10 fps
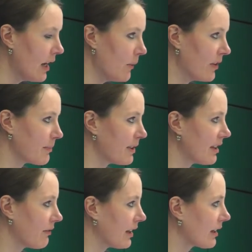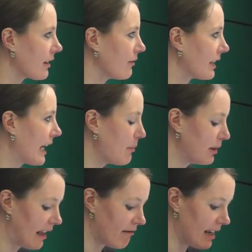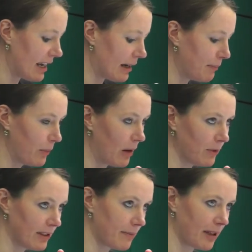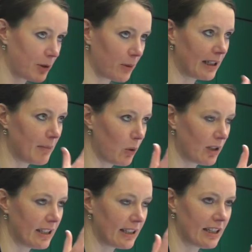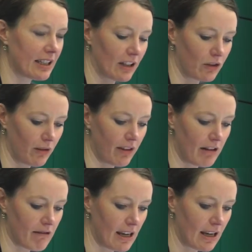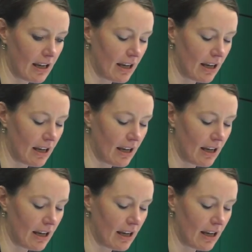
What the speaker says: with a specific vocabulary that was subsequently imported into international theory?